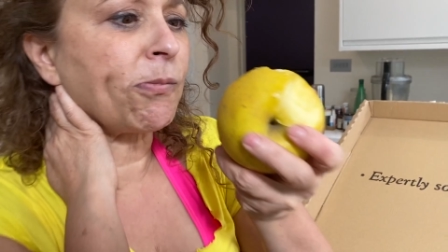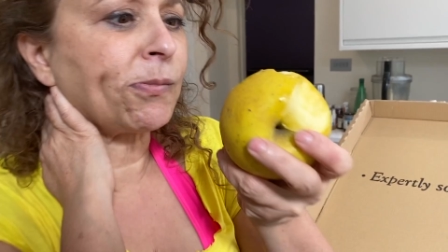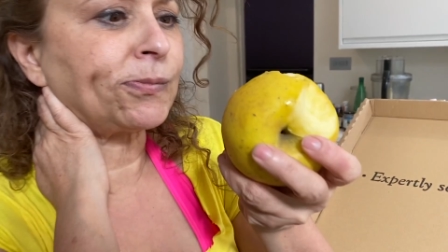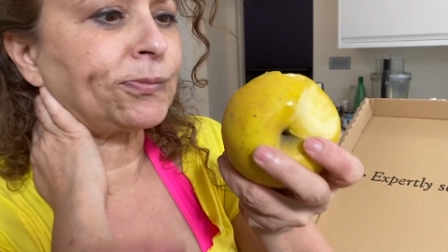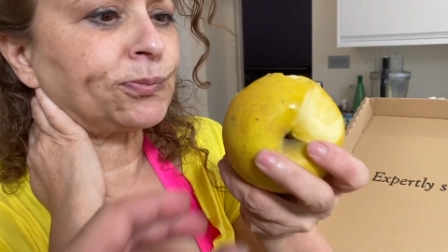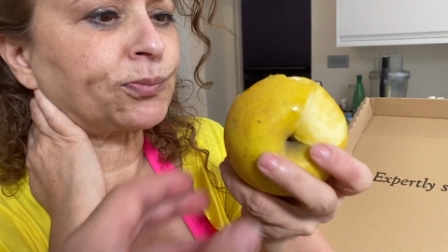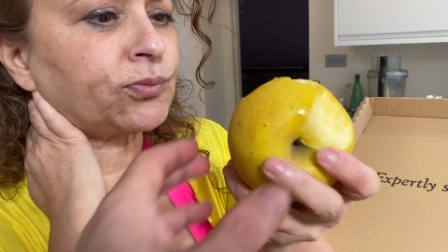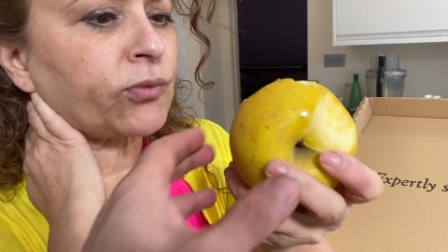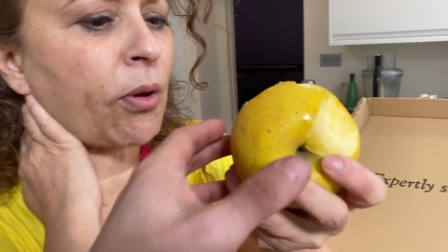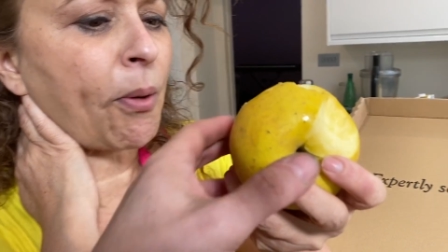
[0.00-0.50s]

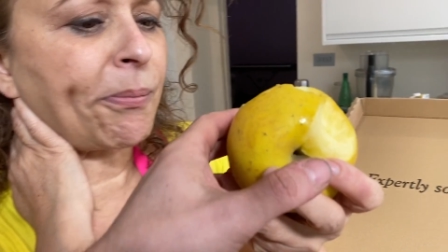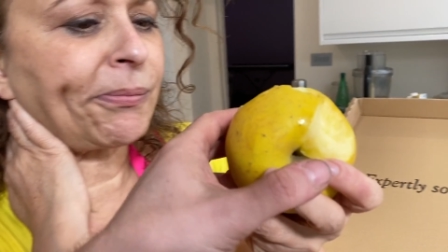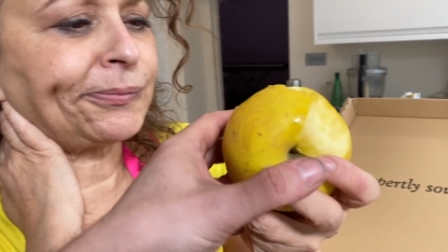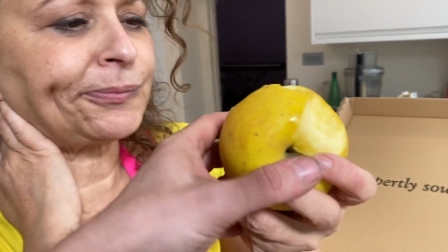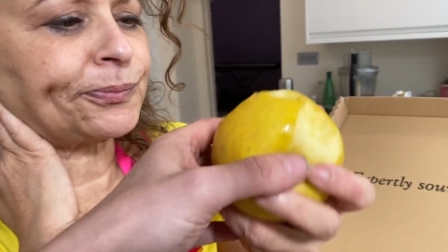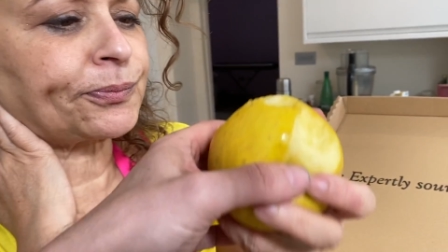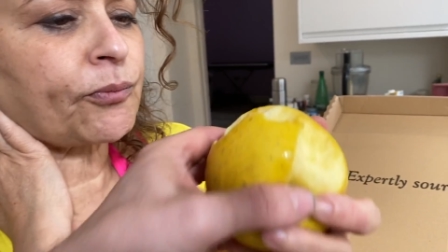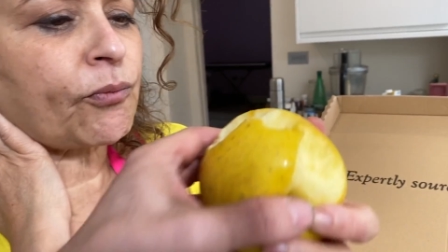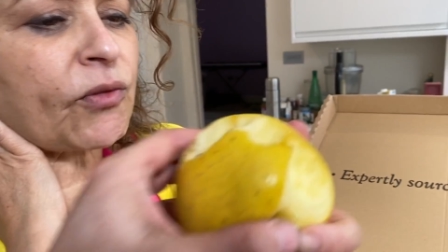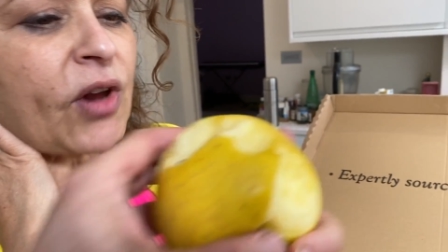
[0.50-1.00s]
So bite.
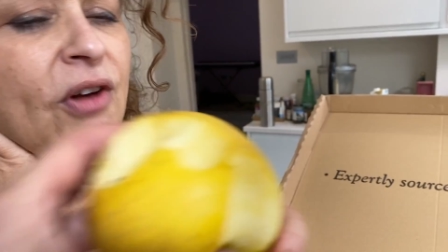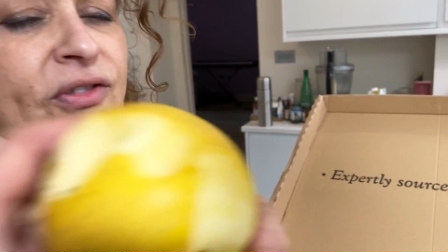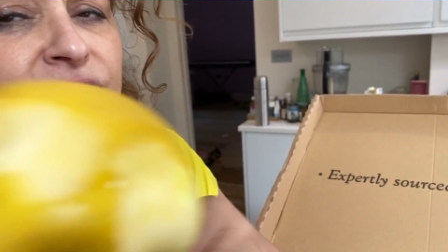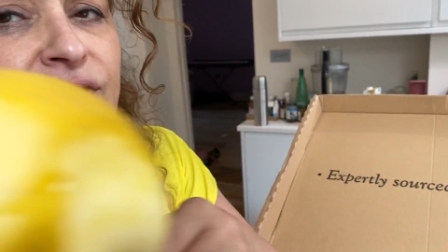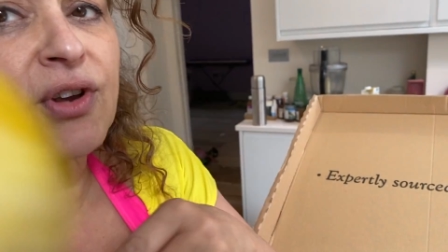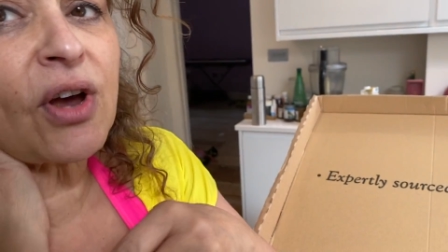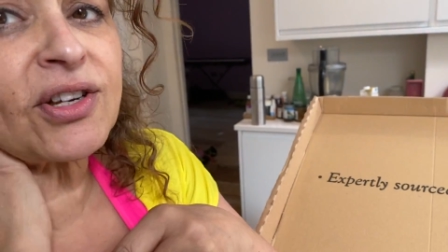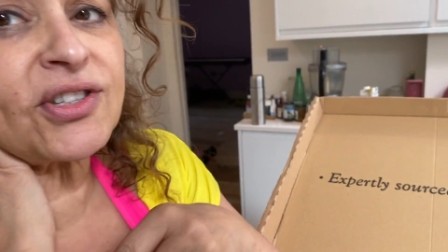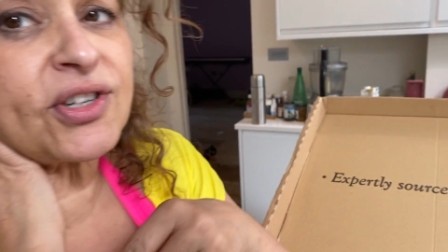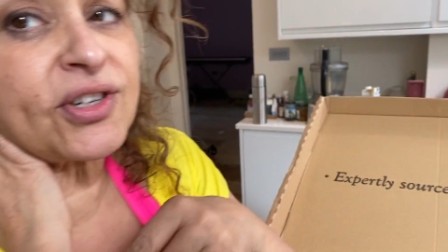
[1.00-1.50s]
That's the
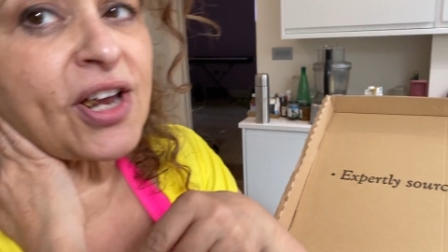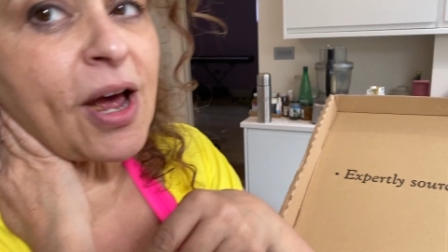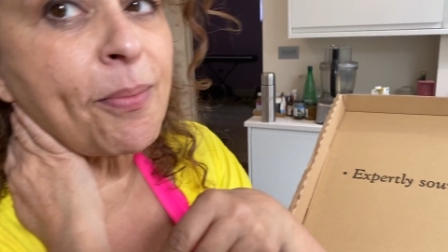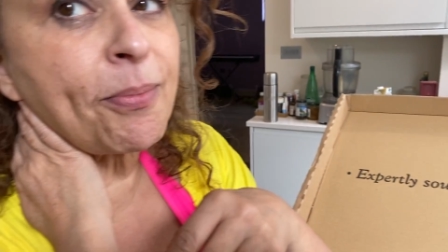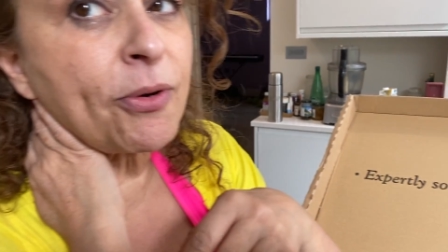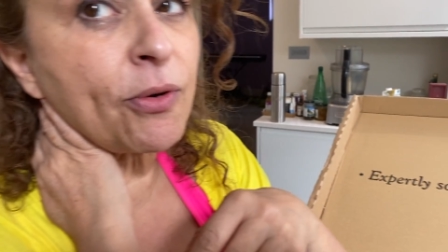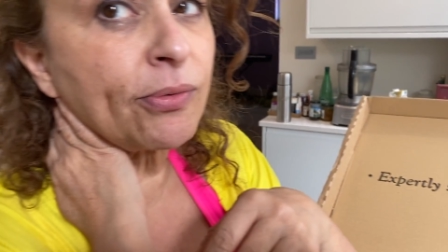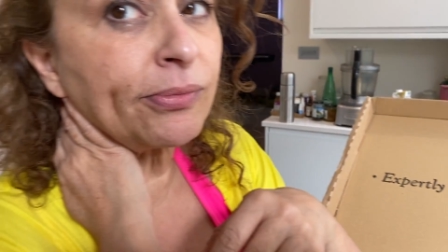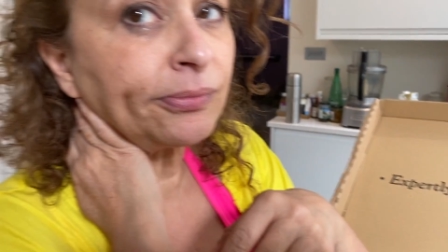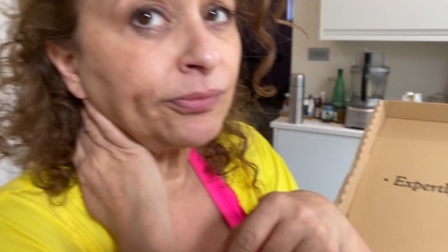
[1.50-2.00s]
nicest
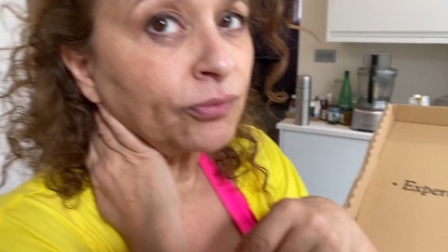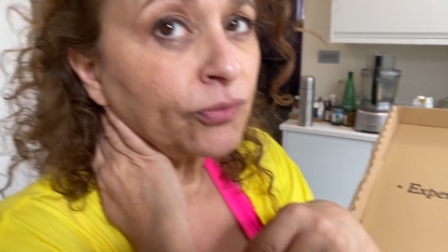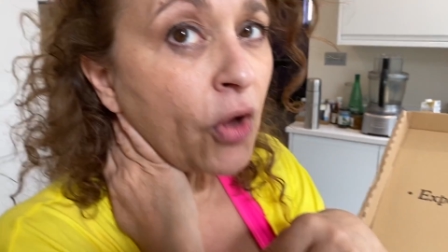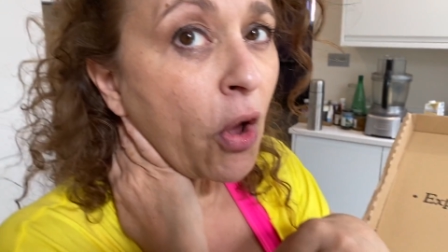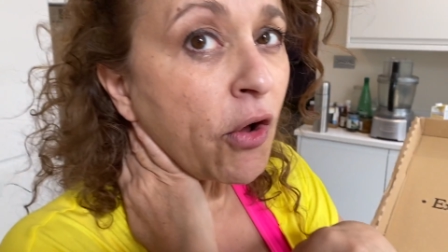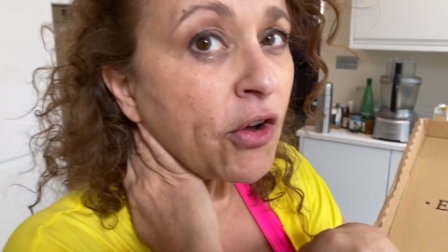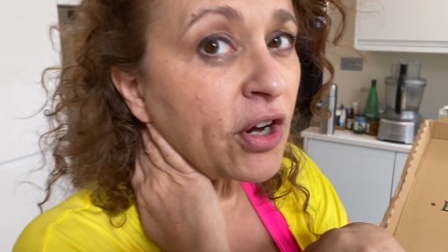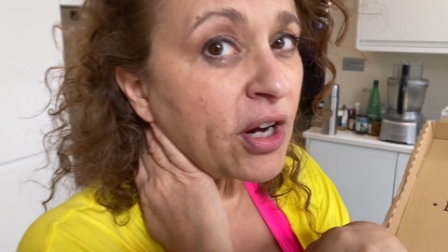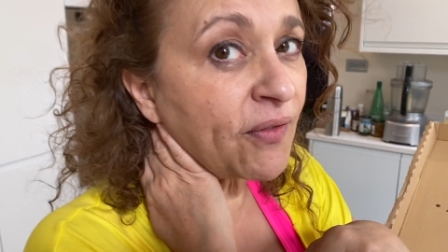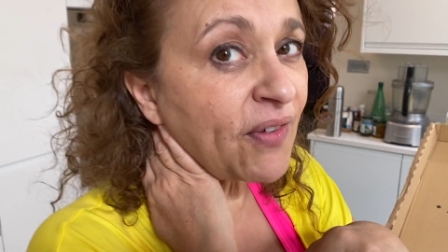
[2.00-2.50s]
apple
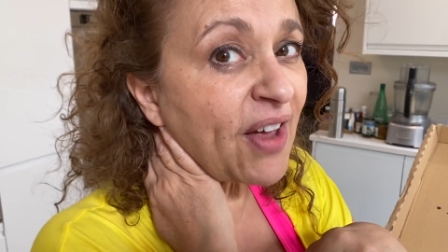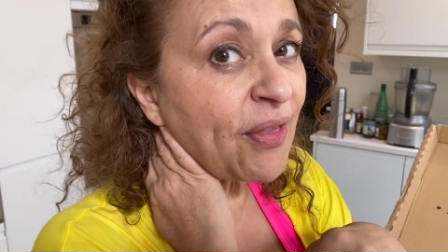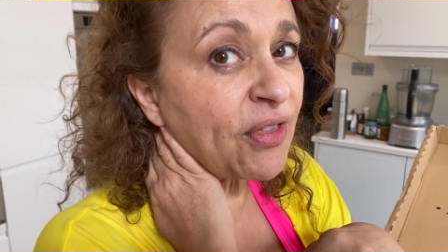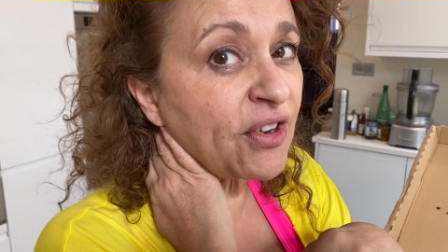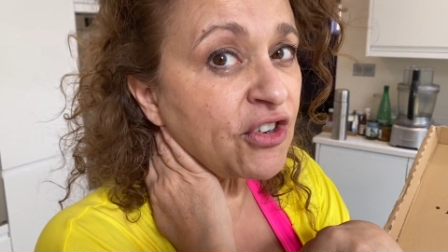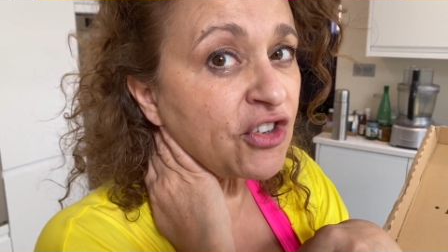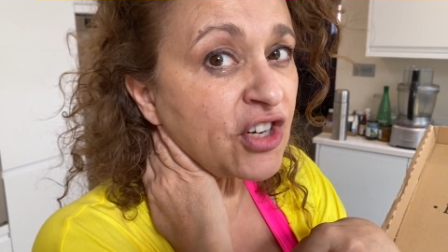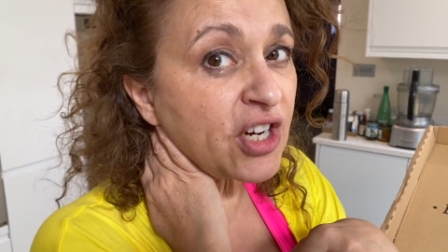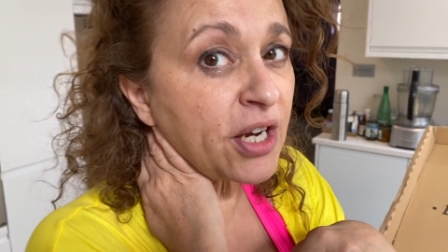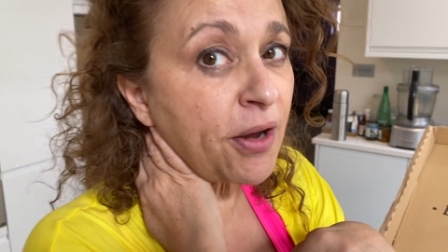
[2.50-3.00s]
we'll have had
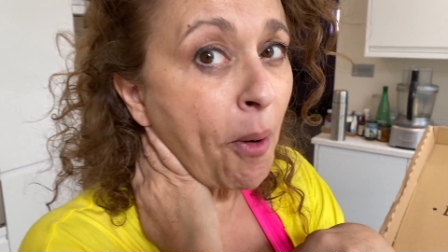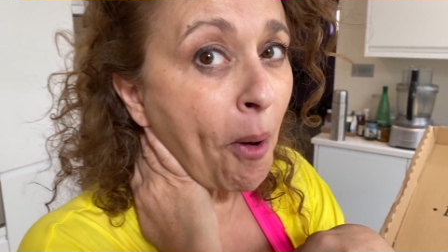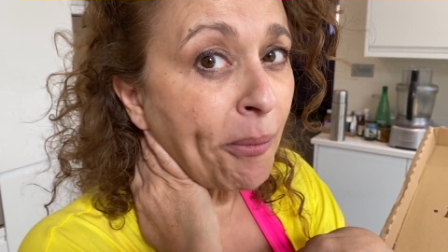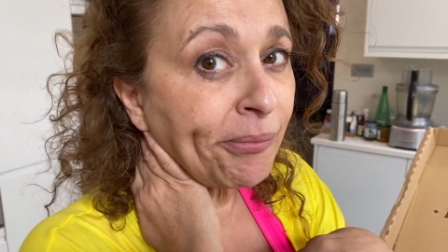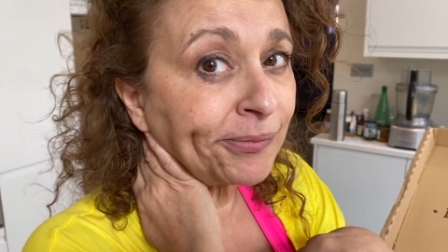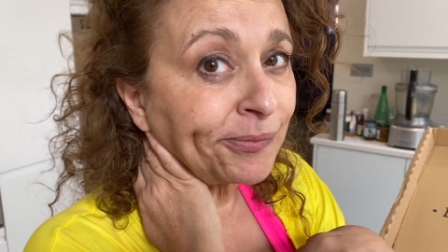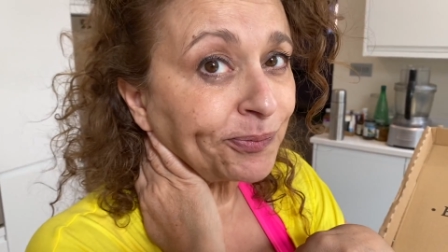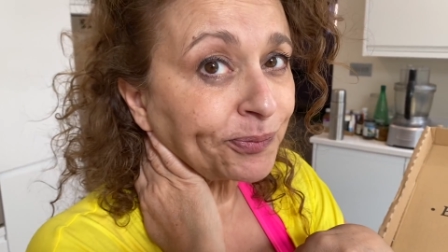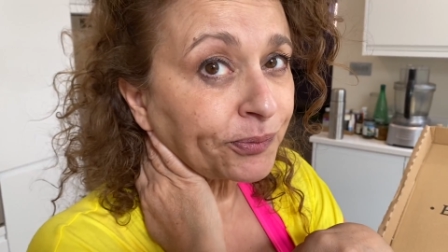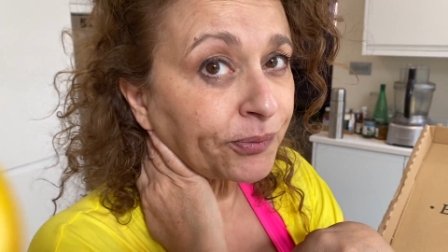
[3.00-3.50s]
this year.
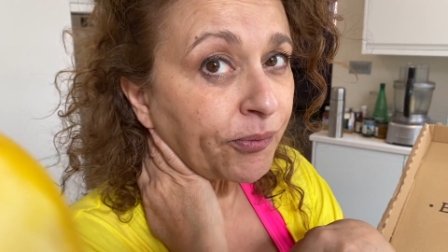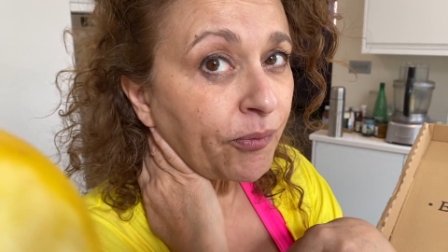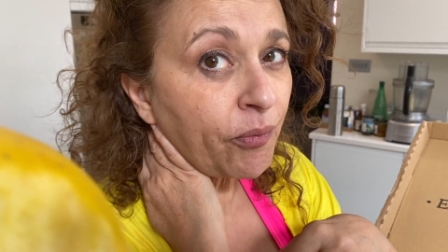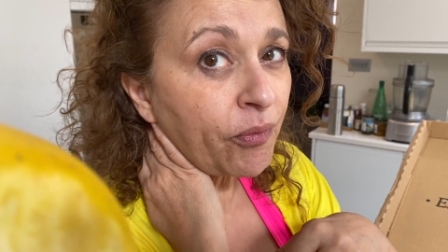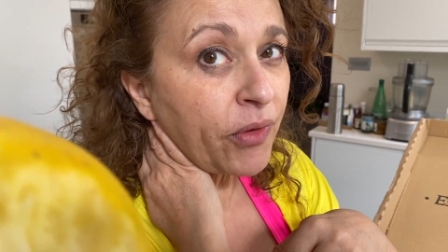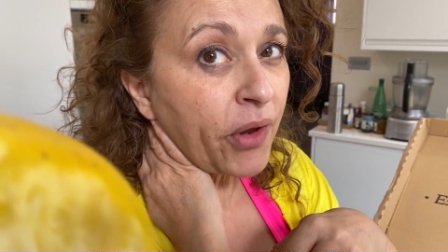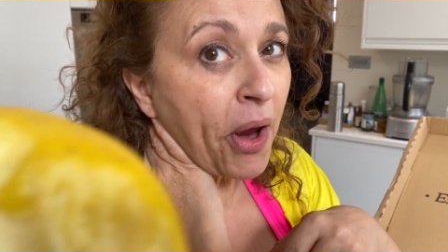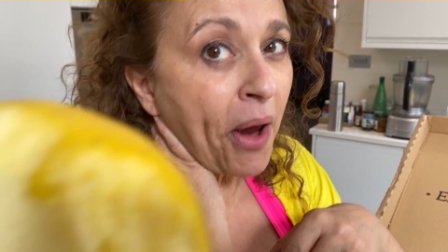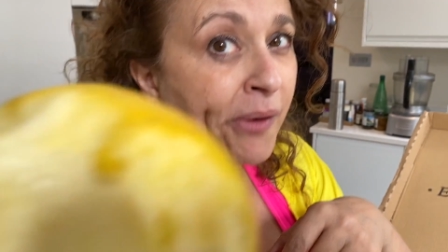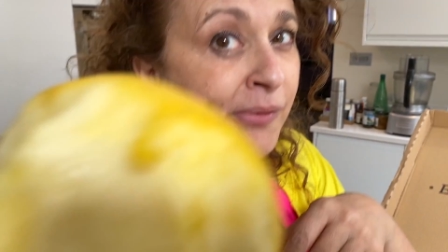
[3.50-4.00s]

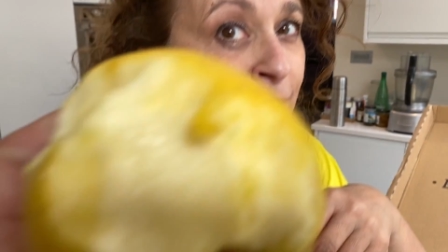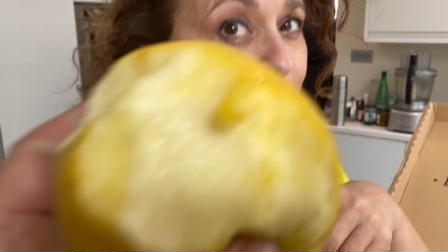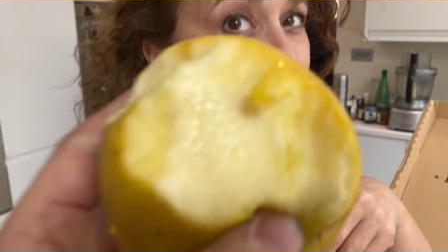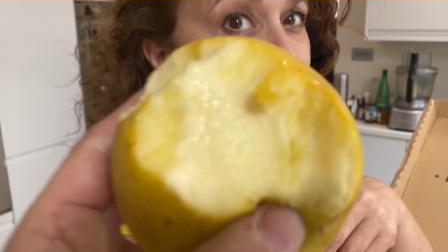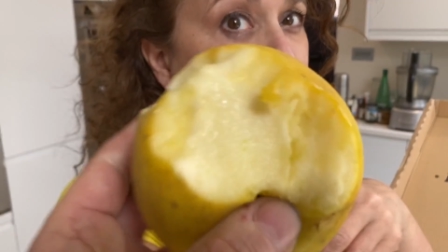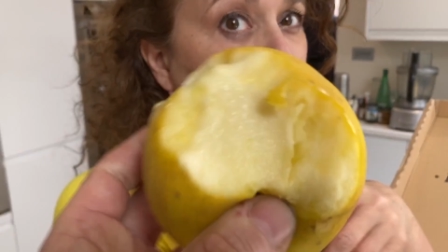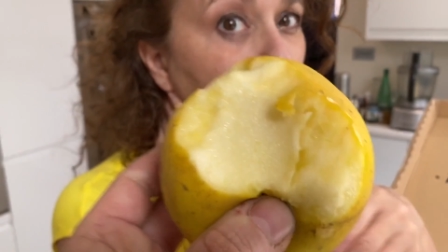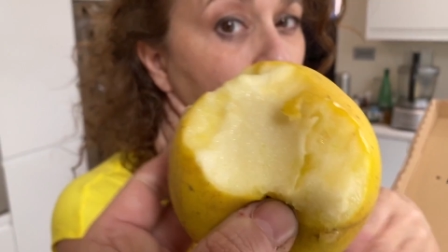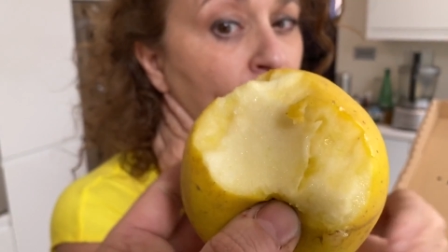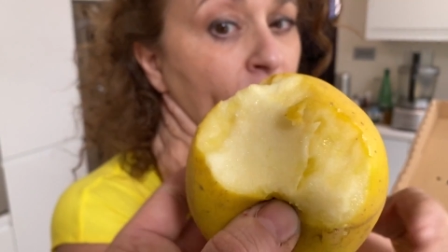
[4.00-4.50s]

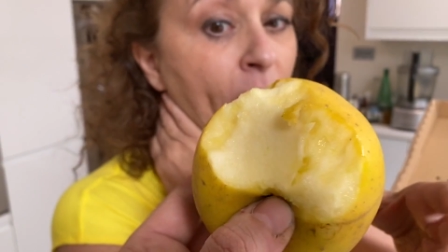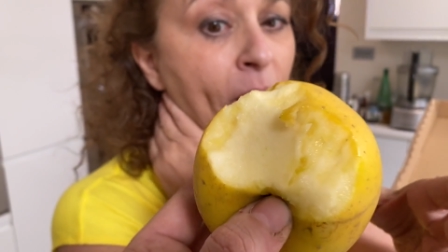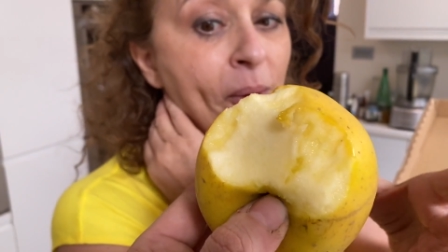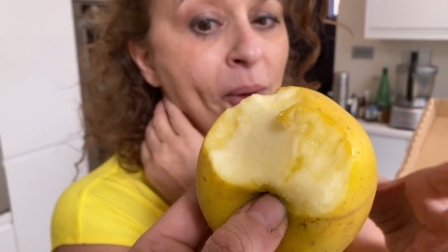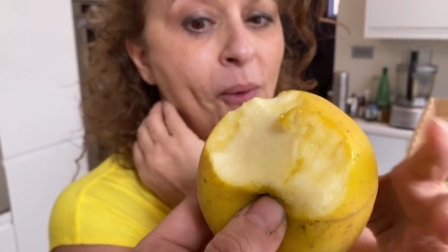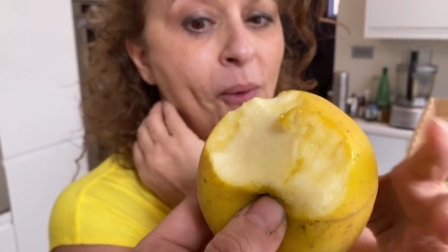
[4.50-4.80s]
Mmm.